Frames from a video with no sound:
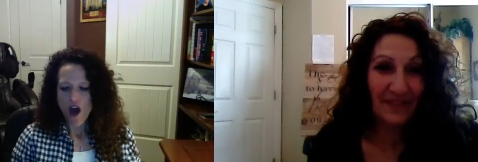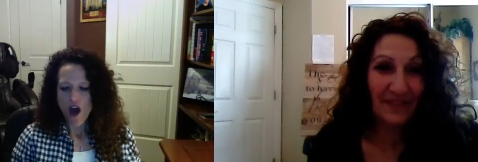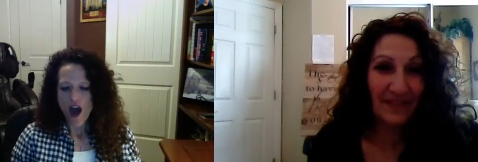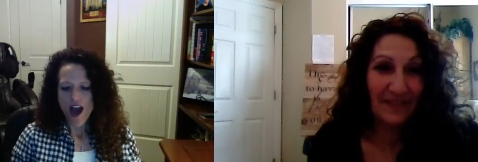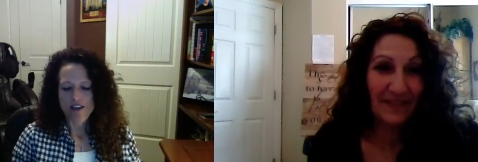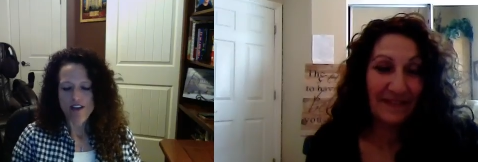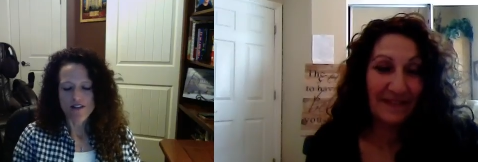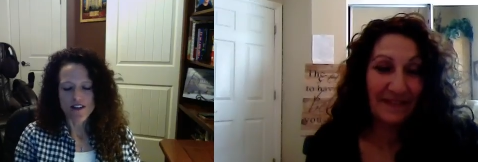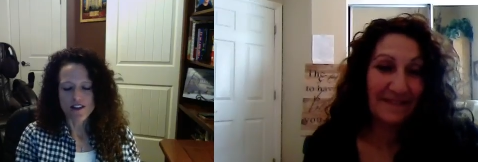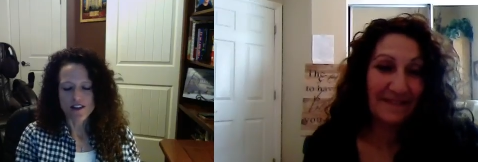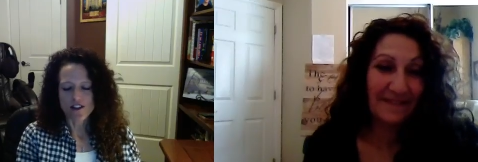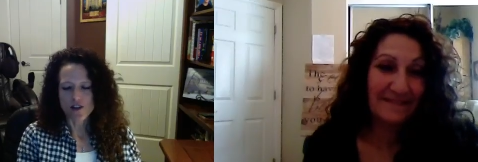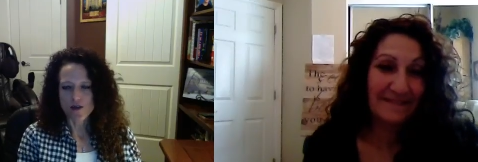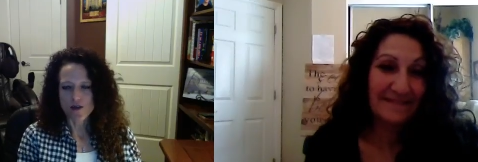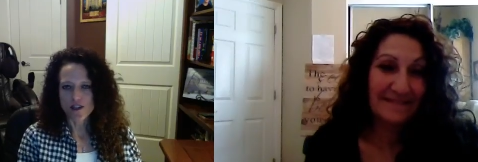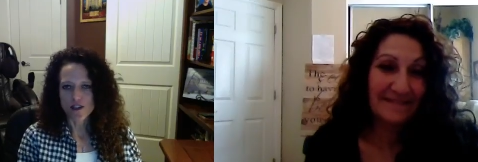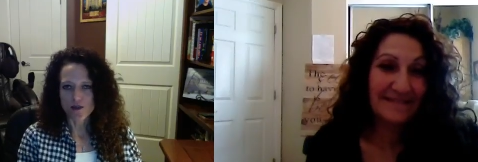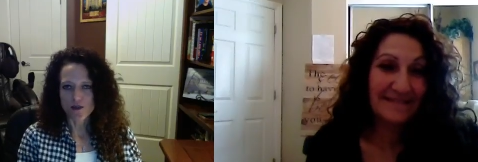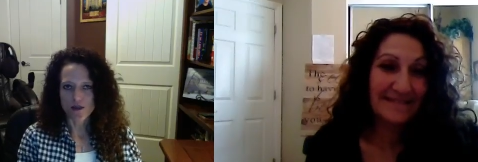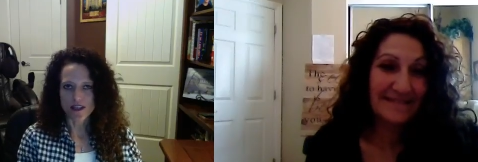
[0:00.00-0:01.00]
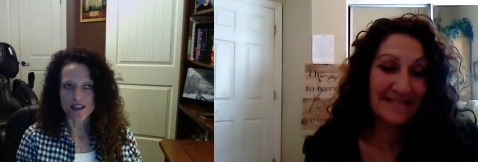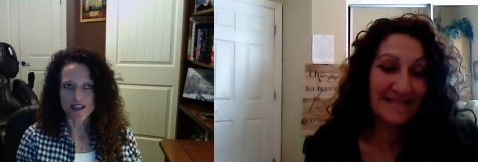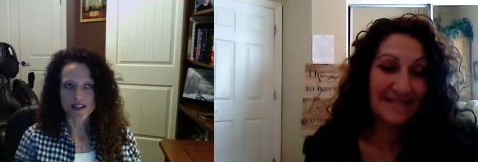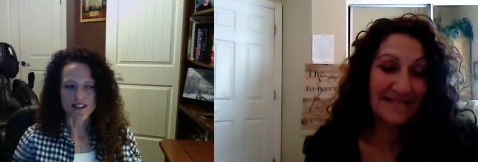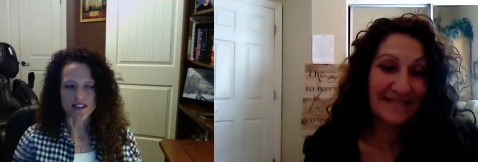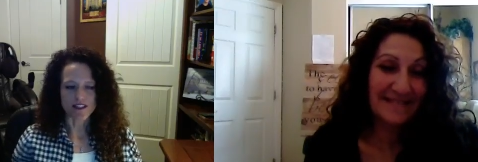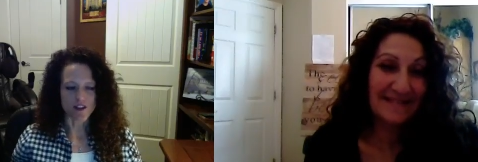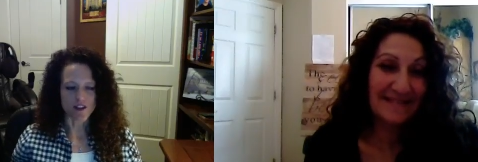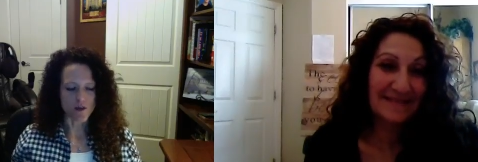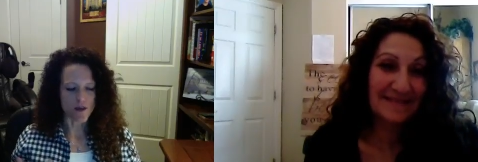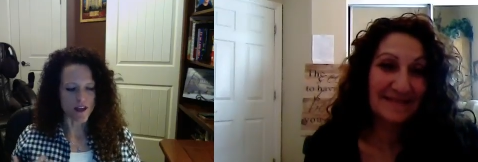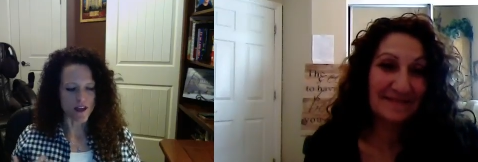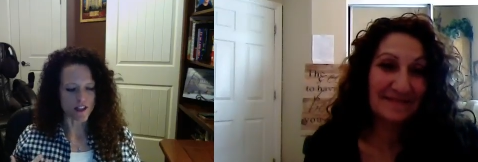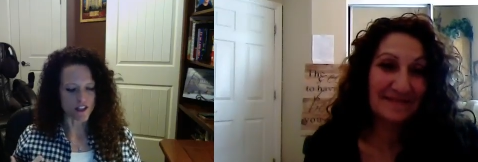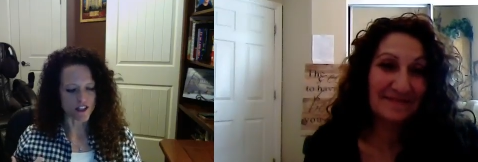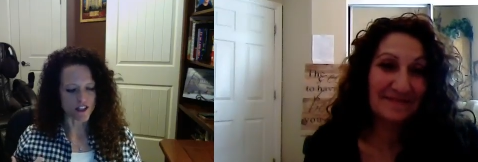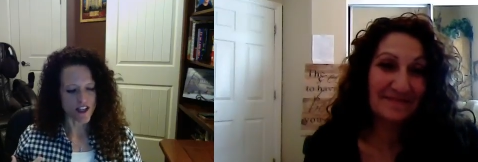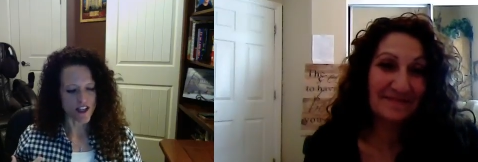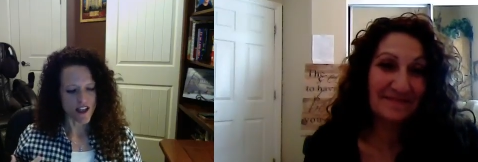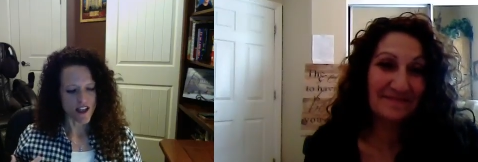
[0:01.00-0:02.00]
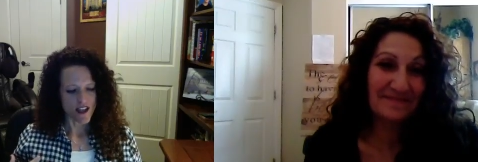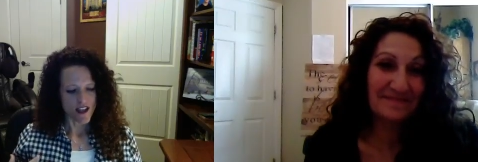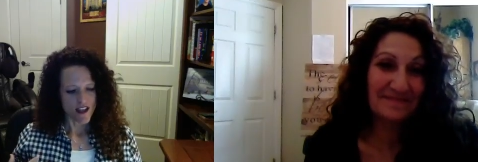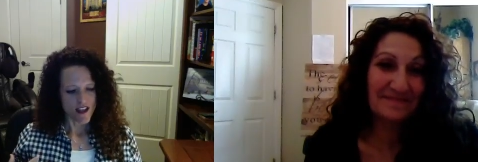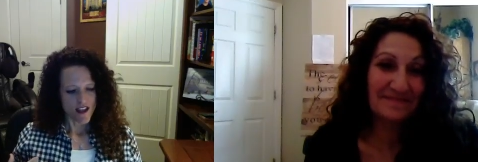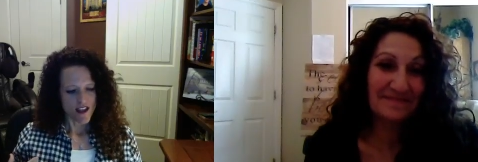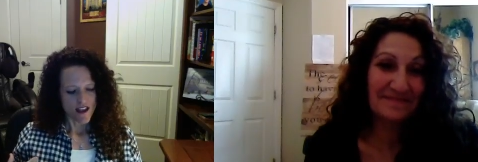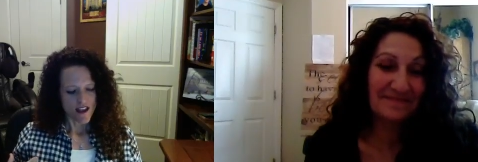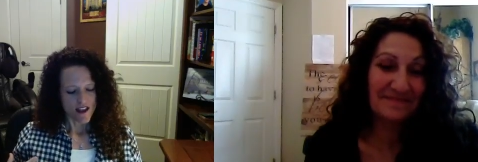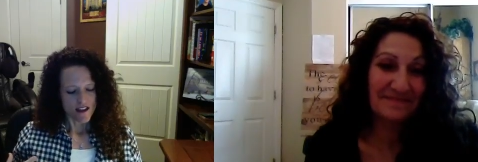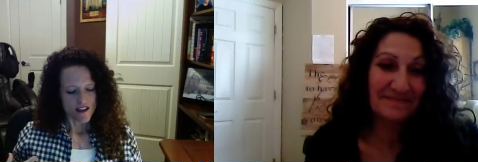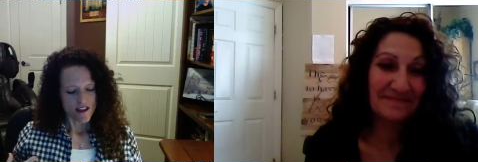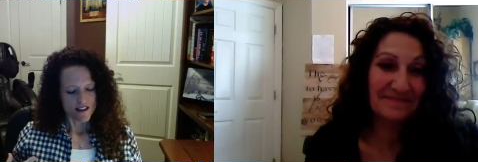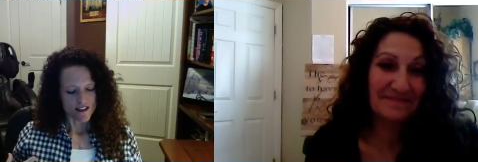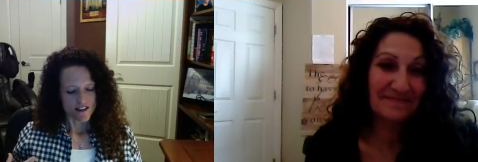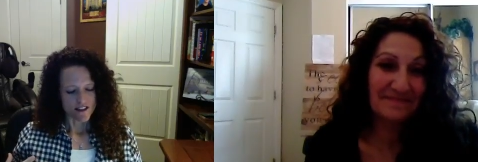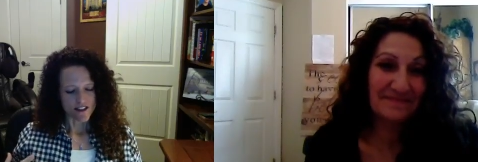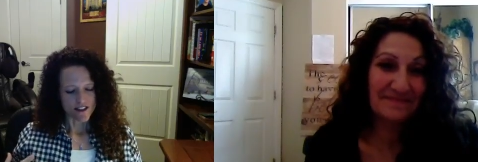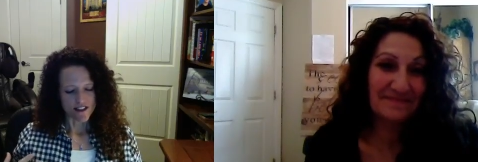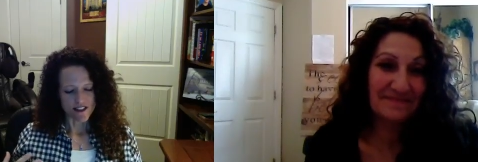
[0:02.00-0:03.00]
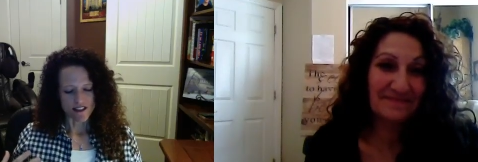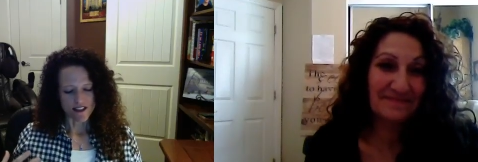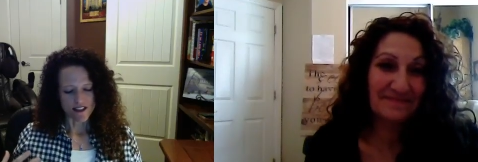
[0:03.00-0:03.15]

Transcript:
Speaker 1: I felt so much peace, so much just